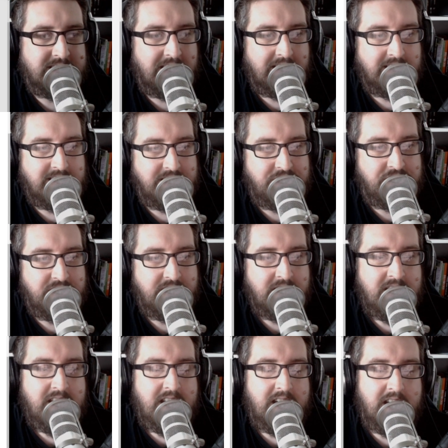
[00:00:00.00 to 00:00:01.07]
little addition,
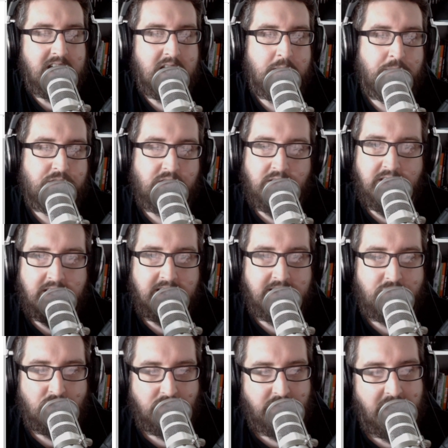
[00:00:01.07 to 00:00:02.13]
so that he can
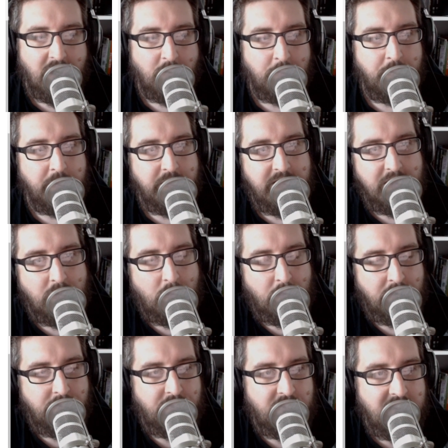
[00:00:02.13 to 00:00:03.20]
sort of help with all
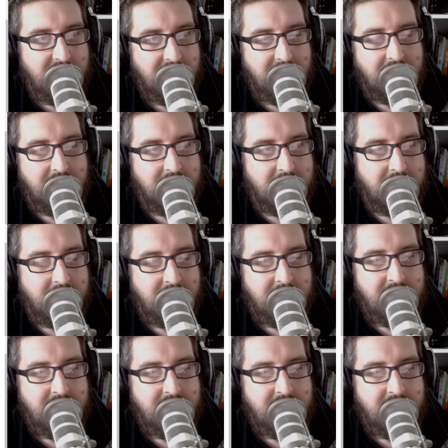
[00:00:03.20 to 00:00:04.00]
of the